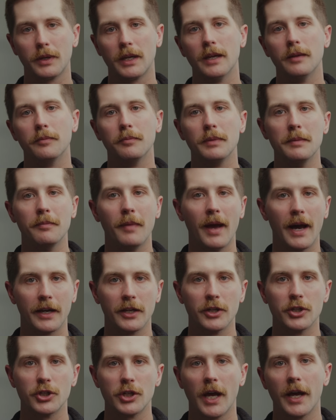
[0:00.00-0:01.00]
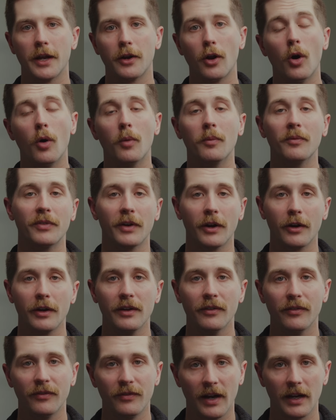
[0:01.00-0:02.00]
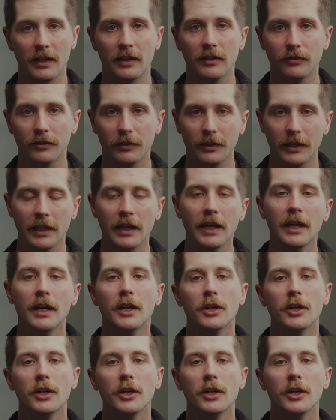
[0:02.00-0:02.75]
can be managed at home very effectively.